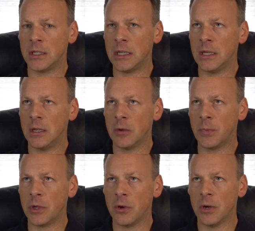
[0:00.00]
did
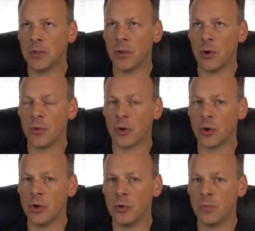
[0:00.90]
appear as though there
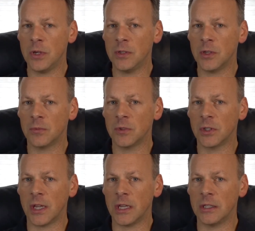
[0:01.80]
could be some
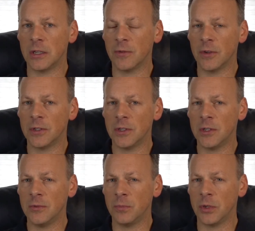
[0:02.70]
slight
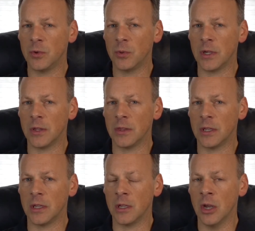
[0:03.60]
differences between
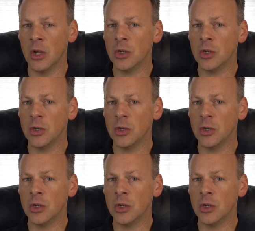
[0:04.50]
the